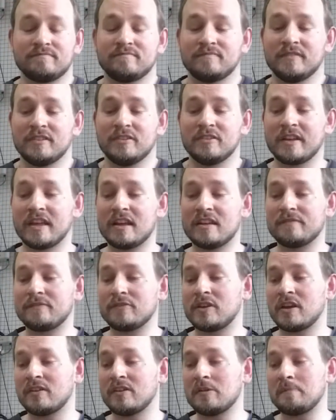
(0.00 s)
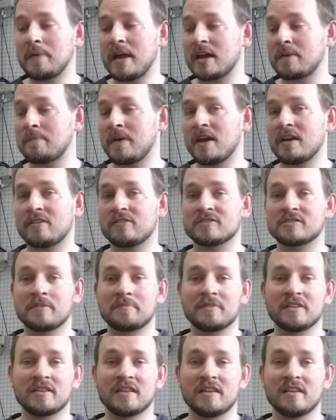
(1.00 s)
Again, if you carry a backpack or
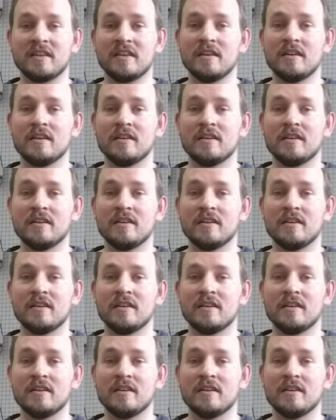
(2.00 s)
something that,